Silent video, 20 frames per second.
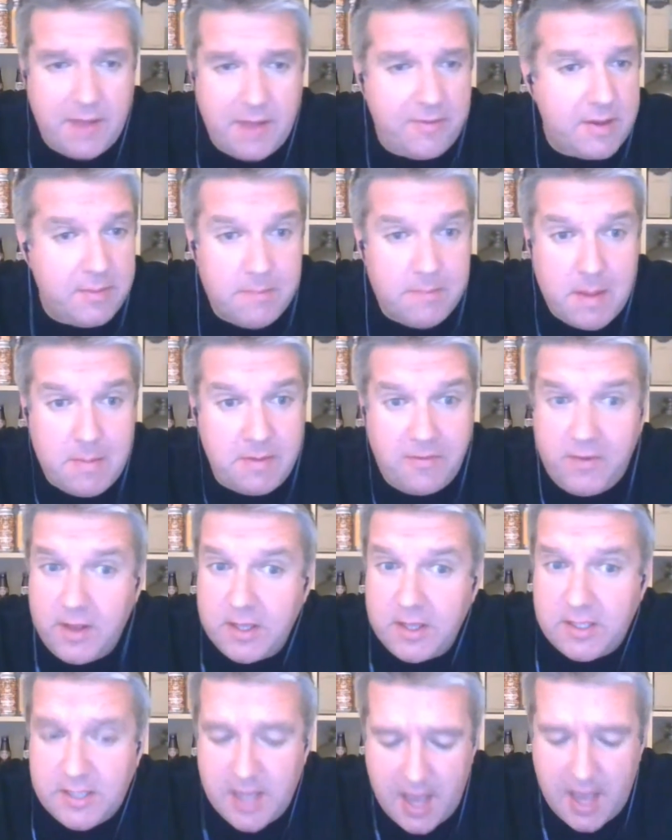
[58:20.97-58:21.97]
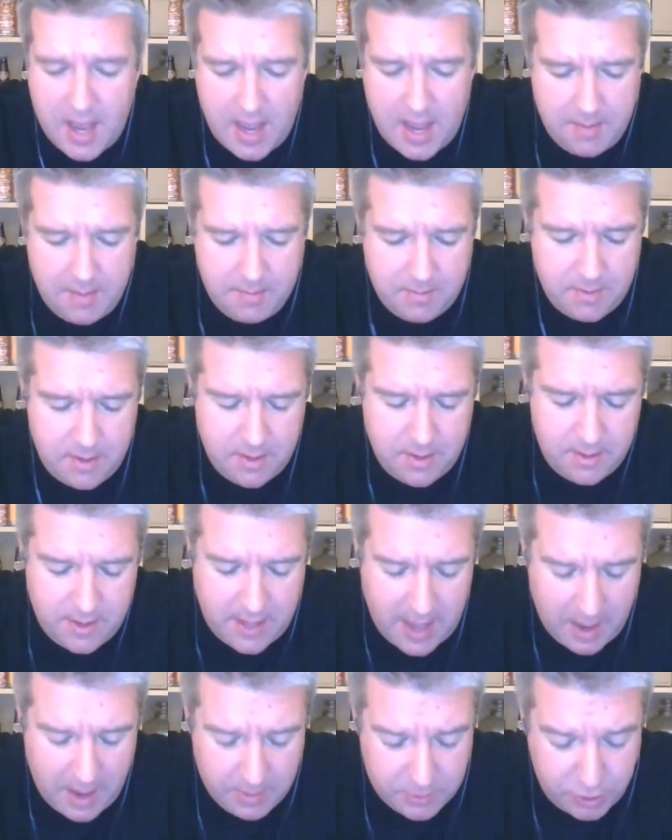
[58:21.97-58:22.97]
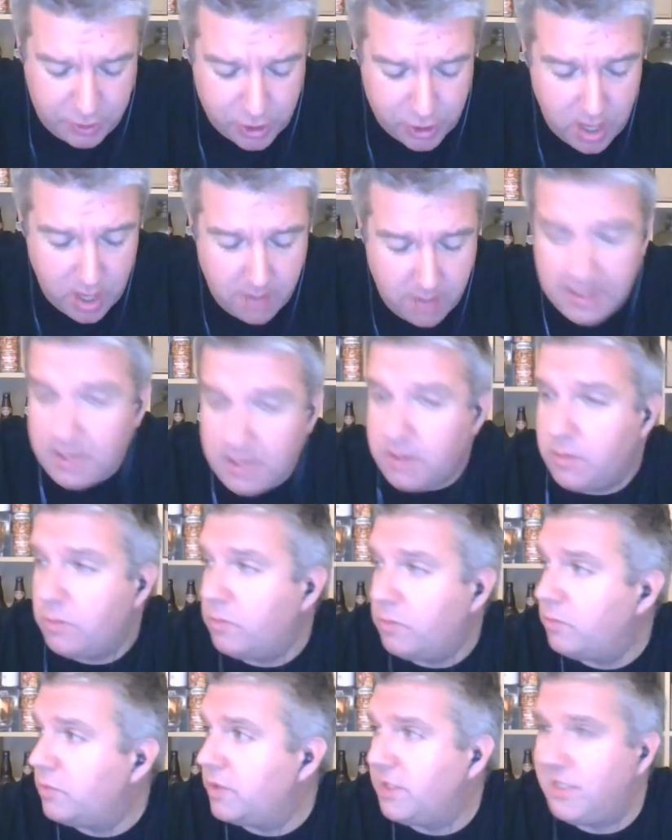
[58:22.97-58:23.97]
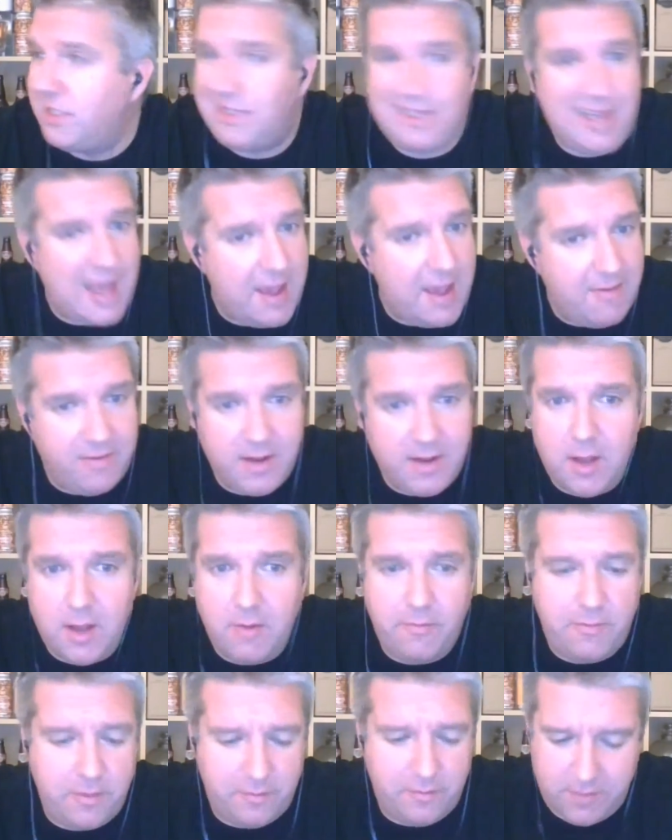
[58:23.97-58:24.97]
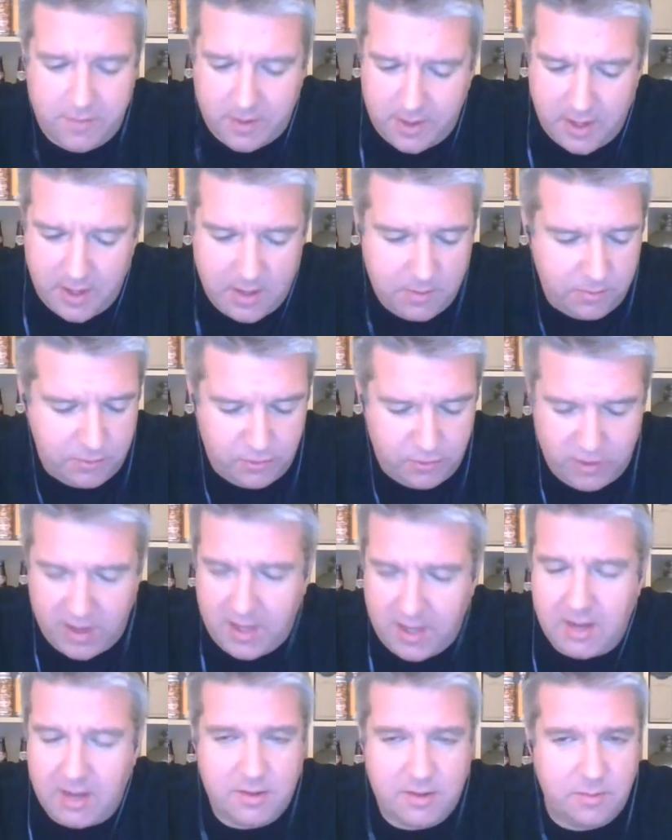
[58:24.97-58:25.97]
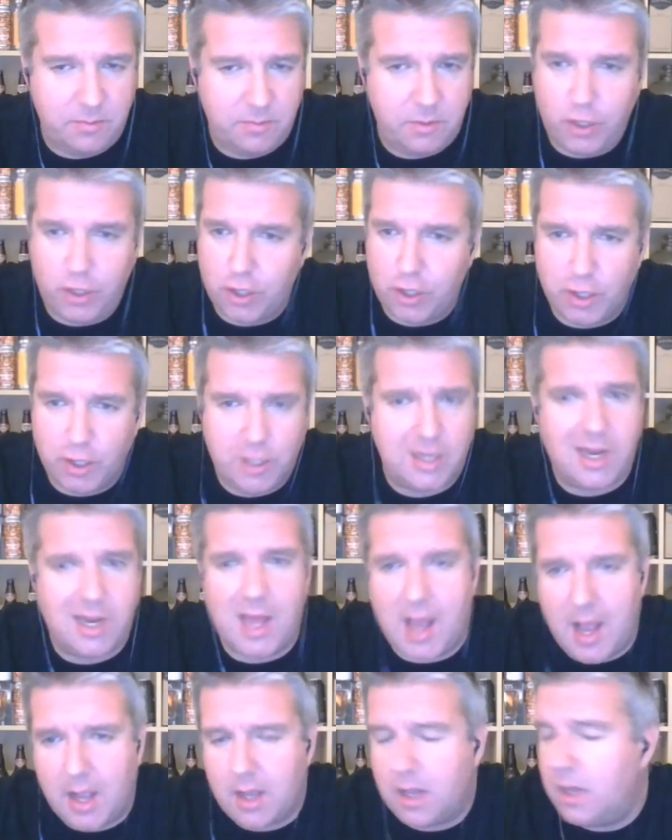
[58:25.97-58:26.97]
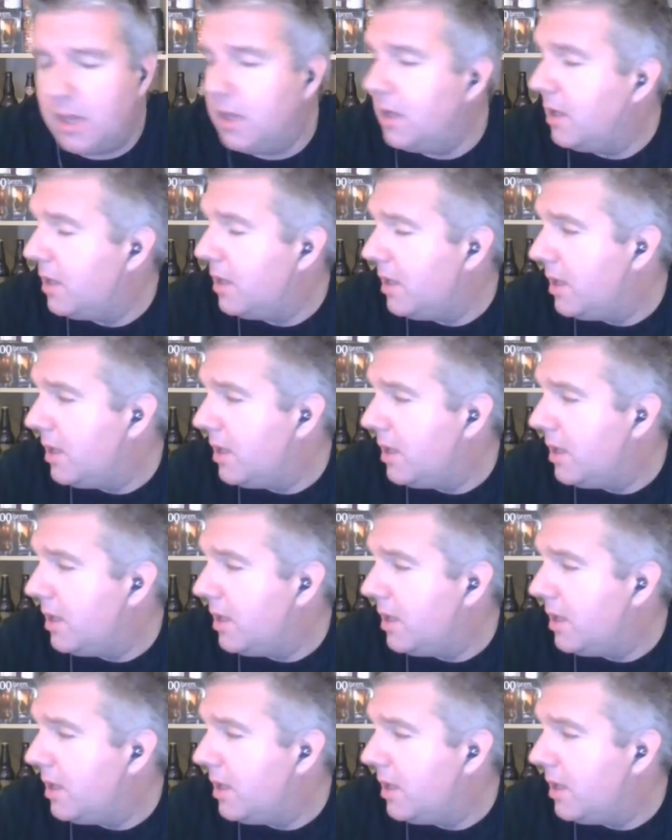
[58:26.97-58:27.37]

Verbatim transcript: I think maybe first time uh, the guy was German, was definitely up for, for drinking some good lager,